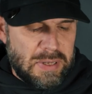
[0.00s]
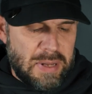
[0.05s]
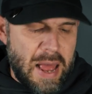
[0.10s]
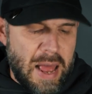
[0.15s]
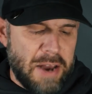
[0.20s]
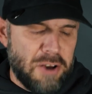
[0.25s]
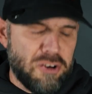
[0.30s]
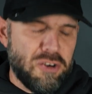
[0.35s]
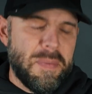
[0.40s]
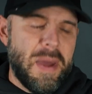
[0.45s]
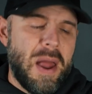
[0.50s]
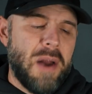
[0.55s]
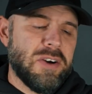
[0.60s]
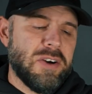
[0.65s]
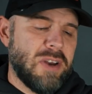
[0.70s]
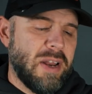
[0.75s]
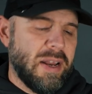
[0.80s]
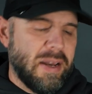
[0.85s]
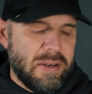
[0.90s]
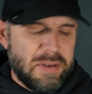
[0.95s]
Additional batteries
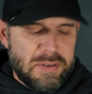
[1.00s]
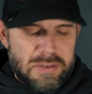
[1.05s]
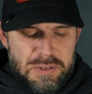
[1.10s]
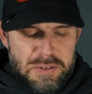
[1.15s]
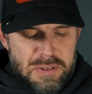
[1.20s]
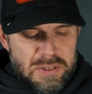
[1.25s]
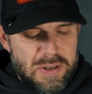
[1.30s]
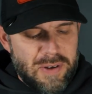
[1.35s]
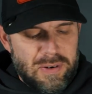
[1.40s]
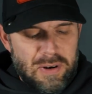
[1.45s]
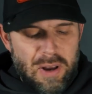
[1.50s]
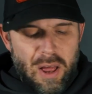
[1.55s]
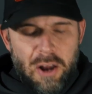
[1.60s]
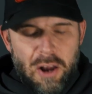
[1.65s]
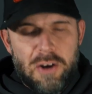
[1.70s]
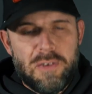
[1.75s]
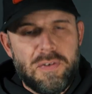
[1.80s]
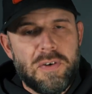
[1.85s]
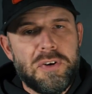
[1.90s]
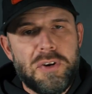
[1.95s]
like seven
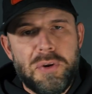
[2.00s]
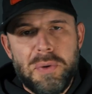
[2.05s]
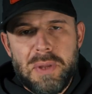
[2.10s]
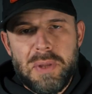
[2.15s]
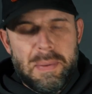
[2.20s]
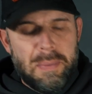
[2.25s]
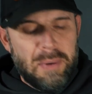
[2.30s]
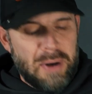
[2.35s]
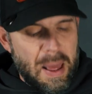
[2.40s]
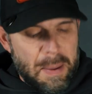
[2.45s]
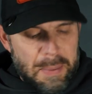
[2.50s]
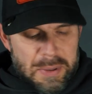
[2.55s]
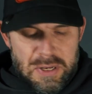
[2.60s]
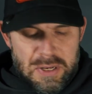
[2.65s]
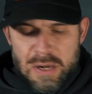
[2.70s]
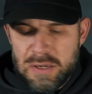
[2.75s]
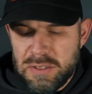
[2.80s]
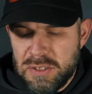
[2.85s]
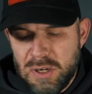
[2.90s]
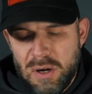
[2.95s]
dollars for two of them on
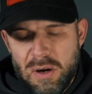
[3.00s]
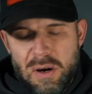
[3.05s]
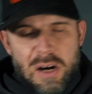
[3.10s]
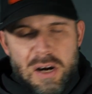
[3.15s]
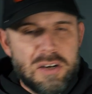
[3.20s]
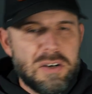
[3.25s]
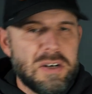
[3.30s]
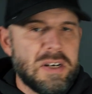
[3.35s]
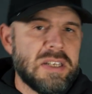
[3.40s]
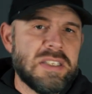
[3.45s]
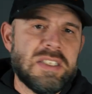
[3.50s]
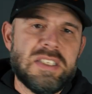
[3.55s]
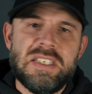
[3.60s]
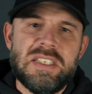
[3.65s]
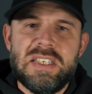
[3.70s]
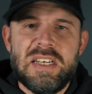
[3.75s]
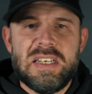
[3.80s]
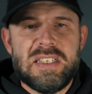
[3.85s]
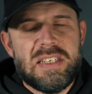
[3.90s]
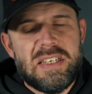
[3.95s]
Amazon, so
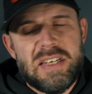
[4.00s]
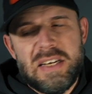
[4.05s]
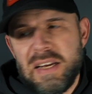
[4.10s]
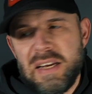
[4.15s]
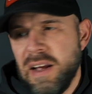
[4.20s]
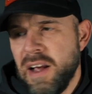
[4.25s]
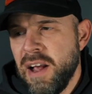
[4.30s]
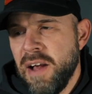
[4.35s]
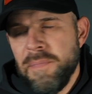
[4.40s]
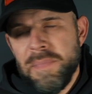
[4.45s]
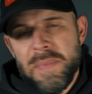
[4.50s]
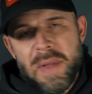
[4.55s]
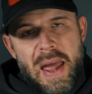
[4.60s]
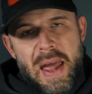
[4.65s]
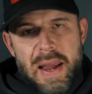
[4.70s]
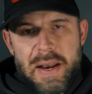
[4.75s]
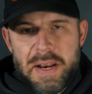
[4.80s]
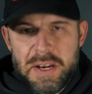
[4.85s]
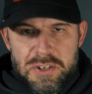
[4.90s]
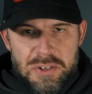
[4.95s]

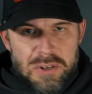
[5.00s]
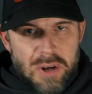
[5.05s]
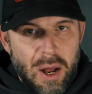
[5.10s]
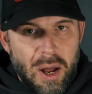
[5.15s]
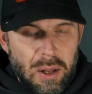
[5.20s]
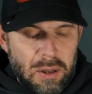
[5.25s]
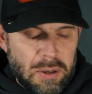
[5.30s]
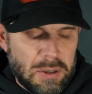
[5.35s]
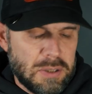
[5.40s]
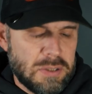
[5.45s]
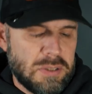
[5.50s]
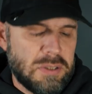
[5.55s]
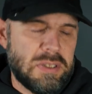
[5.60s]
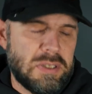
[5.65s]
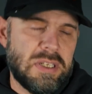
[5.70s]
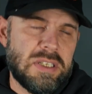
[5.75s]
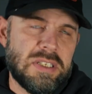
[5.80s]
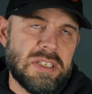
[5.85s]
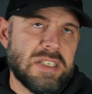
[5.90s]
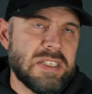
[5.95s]
168 ish dollars,
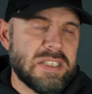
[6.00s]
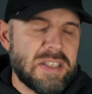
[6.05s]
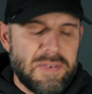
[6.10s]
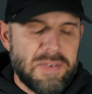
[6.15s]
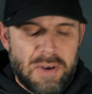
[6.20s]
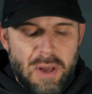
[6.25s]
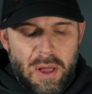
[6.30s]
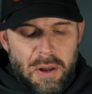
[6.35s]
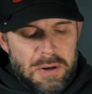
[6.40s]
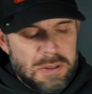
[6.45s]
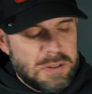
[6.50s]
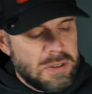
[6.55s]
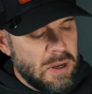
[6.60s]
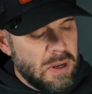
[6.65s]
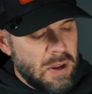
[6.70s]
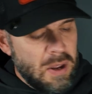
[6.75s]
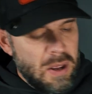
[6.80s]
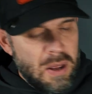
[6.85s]
67 dollars